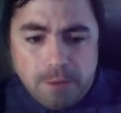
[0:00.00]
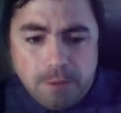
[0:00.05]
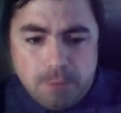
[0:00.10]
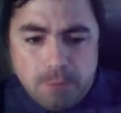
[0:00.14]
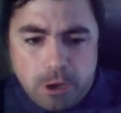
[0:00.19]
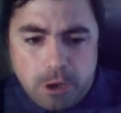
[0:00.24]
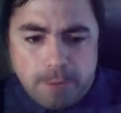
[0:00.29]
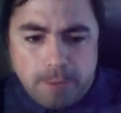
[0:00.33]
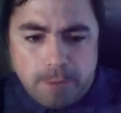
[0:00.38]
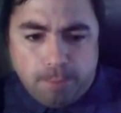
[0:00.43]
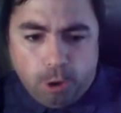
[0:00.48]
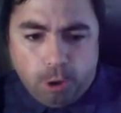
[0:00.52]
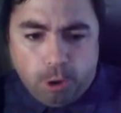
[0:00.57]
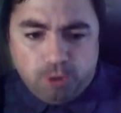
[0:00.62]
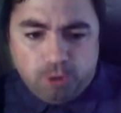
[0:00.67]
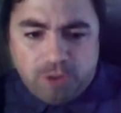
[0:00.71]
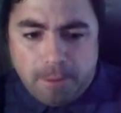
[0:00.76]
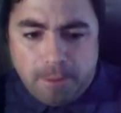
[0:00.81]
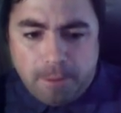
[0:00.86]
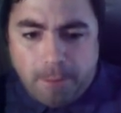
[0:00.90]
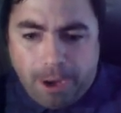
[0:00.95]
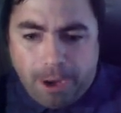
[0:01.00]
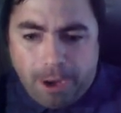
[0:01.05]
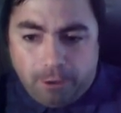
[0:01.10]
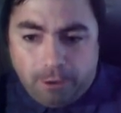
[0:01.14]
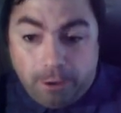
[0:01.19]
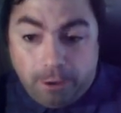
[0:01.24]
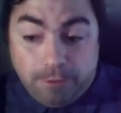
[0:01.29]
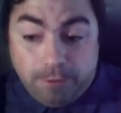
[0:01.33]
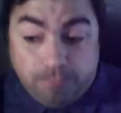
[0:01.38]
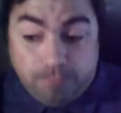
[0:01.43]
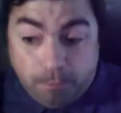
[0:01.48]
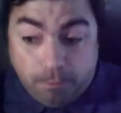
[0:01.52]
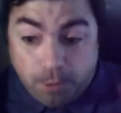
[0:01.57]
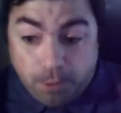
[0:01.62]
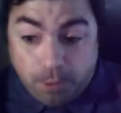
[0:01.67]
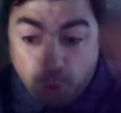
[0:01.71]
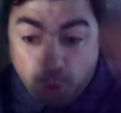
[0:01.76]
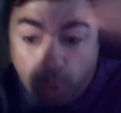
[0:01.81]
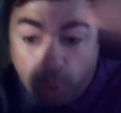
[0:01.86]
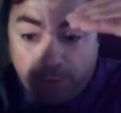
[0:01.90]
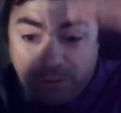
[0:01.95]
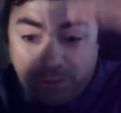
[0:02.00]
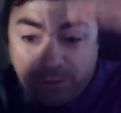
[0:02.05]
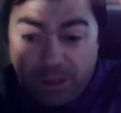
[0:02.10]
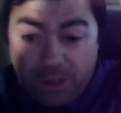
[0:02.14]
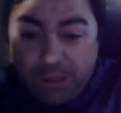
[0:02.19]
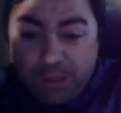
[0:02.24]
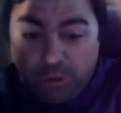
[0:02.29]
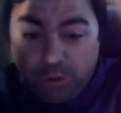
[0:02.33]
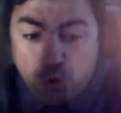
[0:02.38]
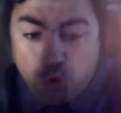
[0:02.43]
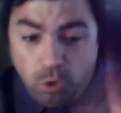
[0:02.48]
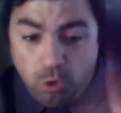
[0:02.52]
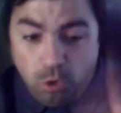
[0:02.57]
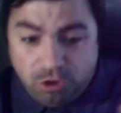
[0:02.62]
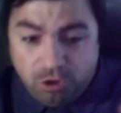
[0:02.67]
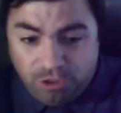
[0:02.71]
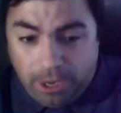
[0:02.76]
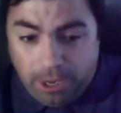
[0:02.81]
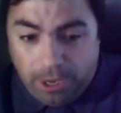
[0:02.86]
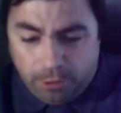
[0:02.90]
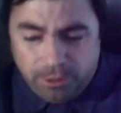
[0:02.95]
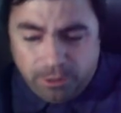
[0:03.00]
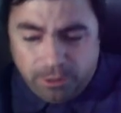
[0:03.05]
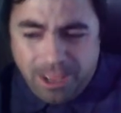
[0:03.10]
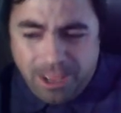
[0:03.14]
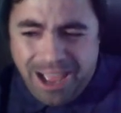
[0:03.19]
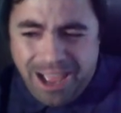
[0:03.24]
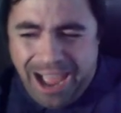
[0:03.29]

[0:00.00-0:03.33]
million birds that migrated from the north to the south.